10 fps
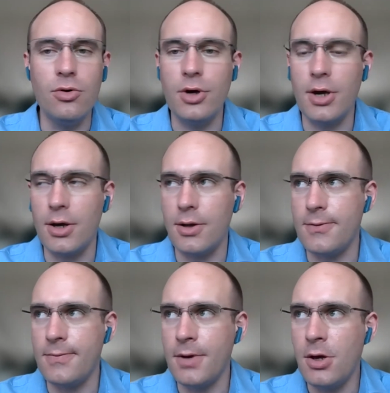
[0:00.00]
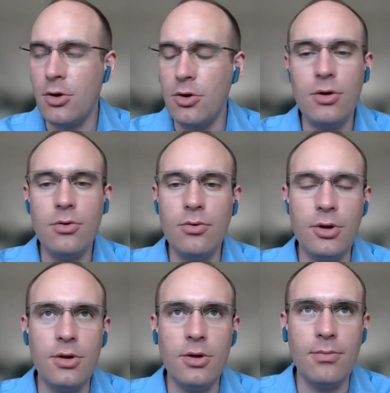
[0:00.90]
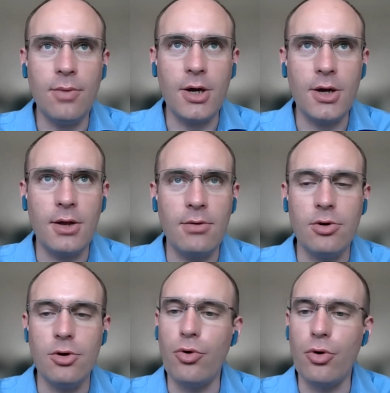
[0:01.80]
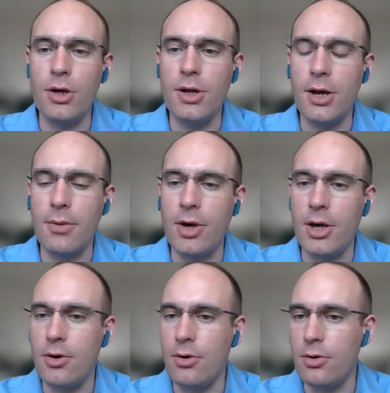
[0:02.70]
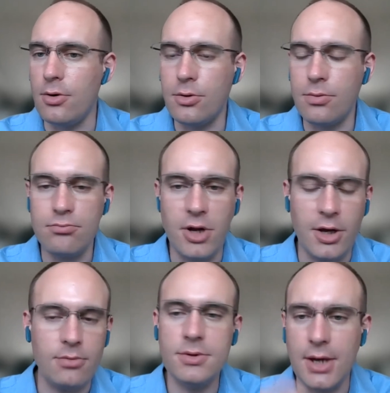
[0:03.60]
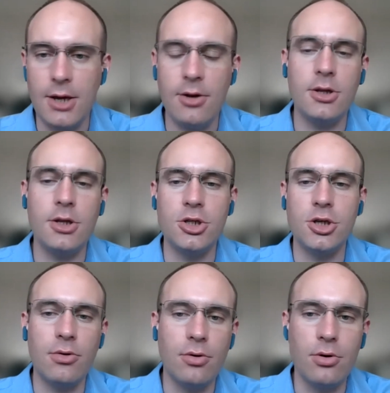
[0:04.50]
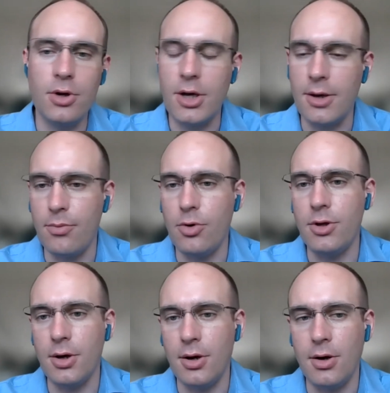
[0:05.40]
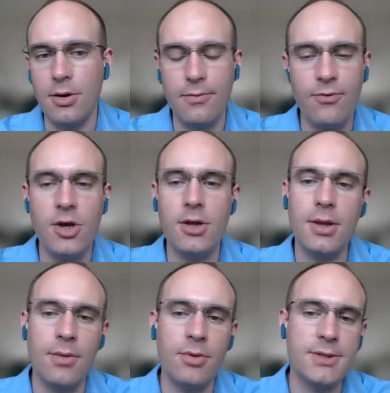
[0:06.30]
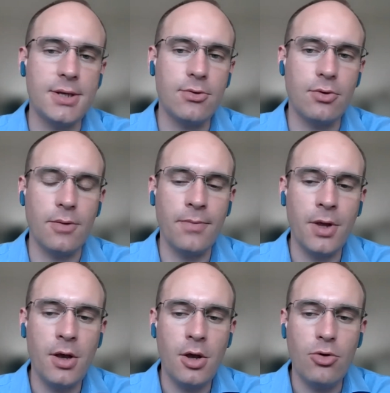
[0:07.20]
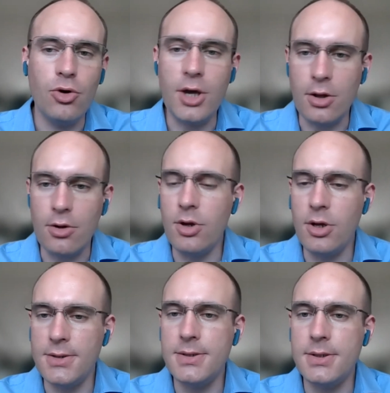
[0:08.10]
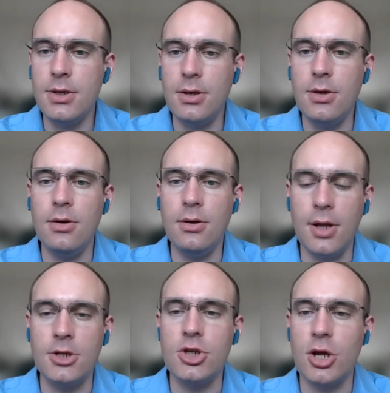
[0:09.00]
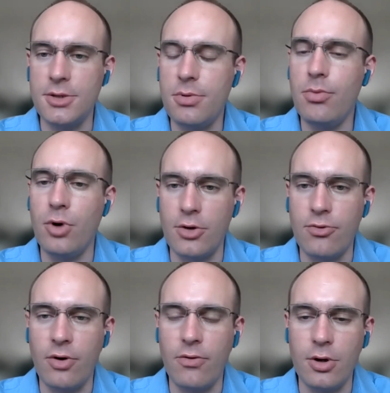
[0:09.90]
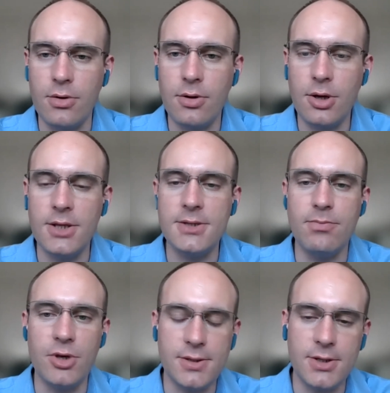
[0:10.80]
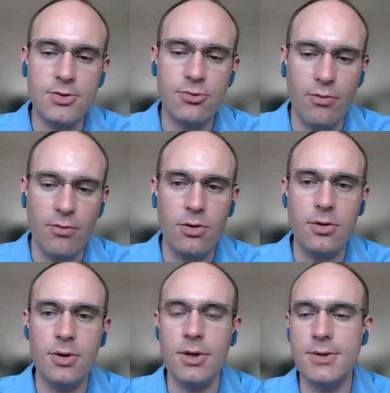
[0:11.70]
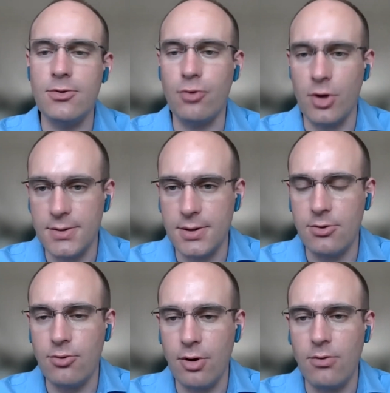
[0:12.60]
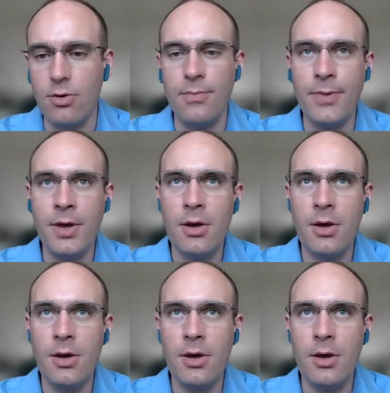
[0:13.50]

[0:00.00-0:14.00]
you look at in market that we operate, like Bangkok, like Thailand in general, Cambodia, Vietnam, etc., you can already see that Chinese people are traveling. It's business travel, it's transient travel,